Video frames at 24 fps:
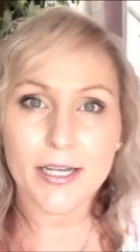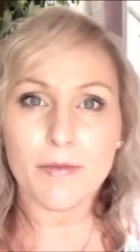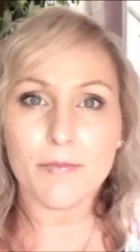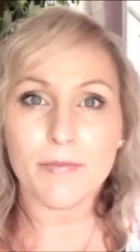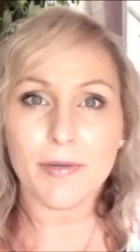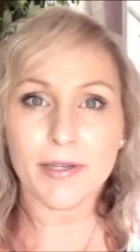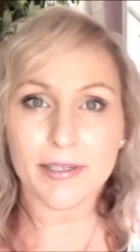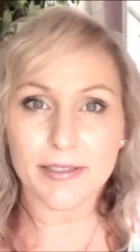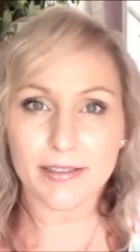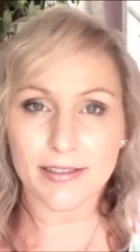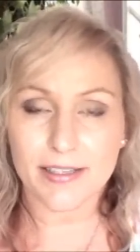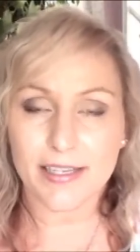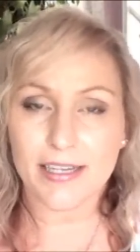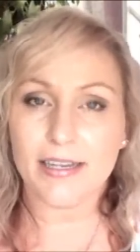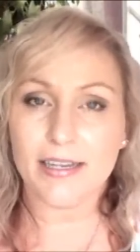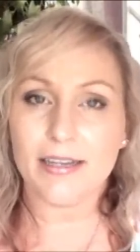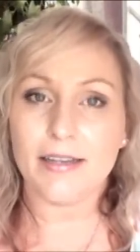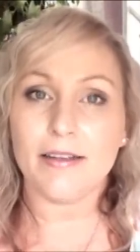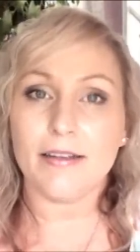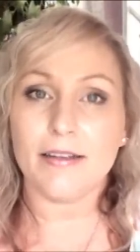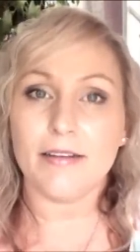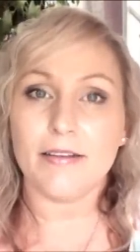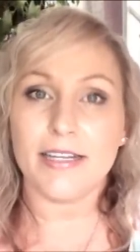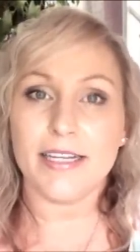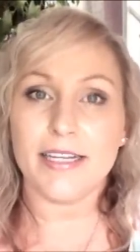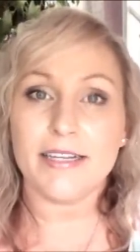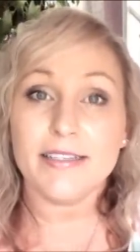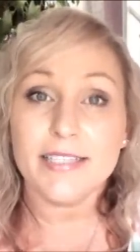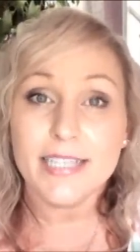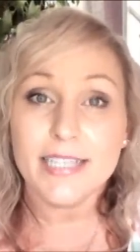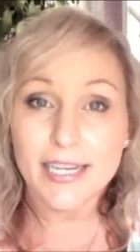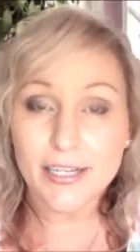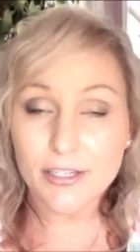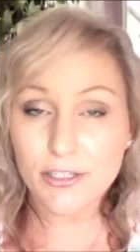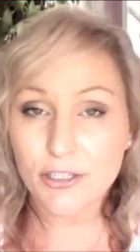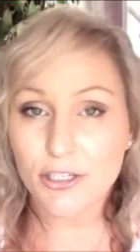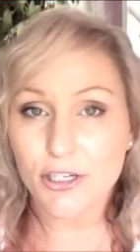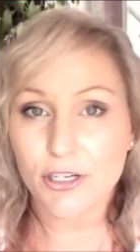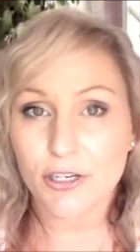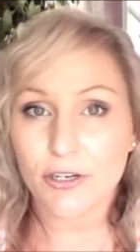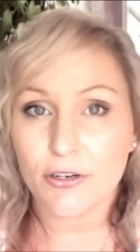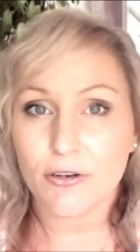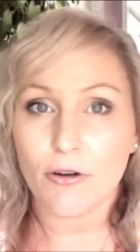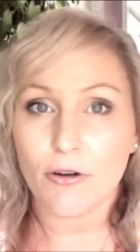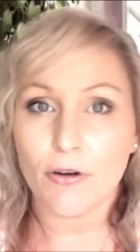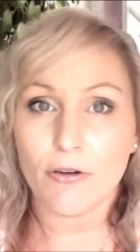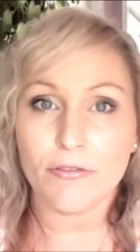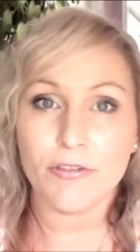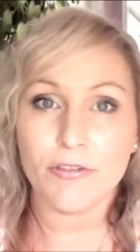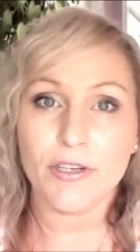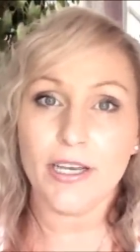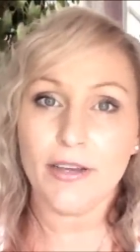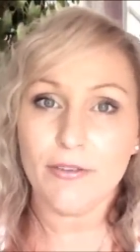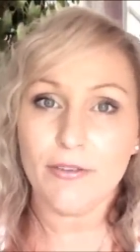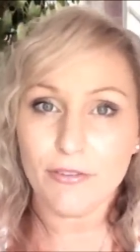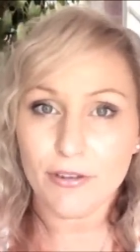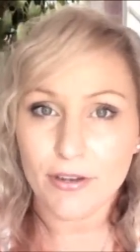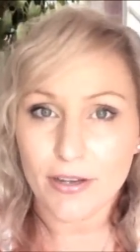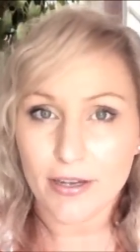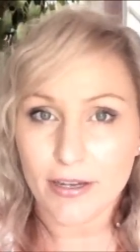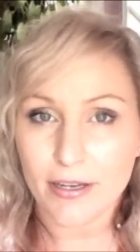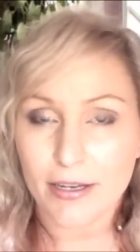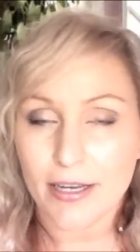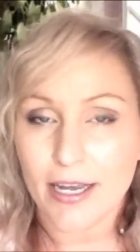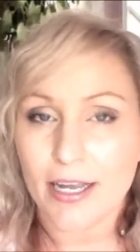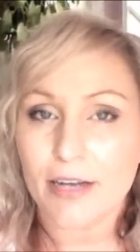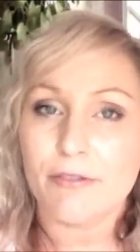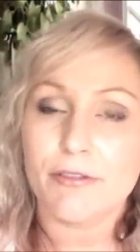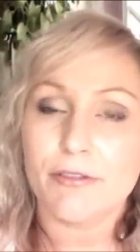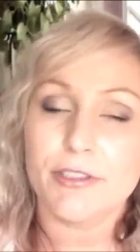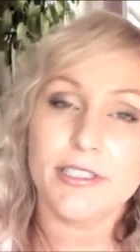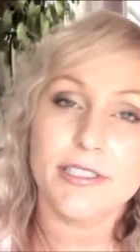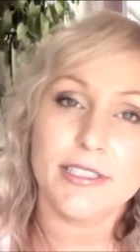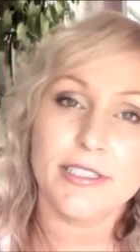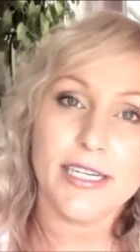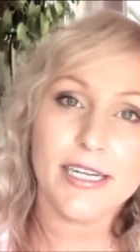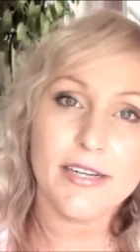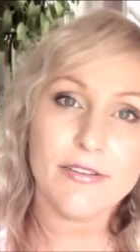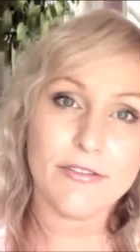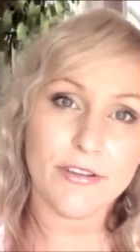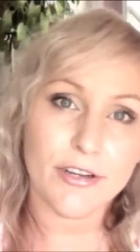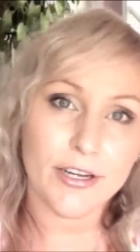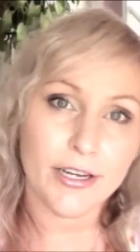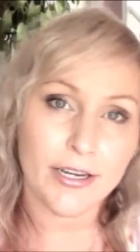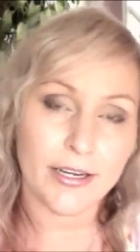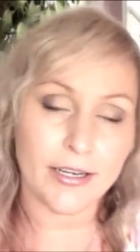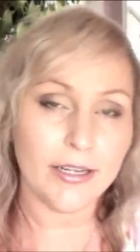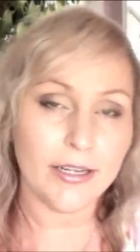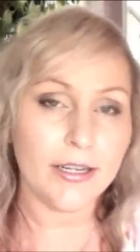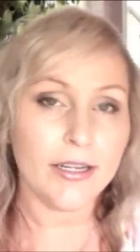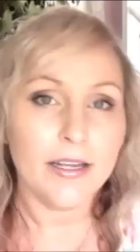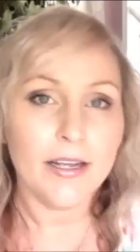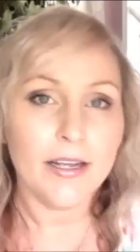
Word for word: but the, the intention of giving and receiving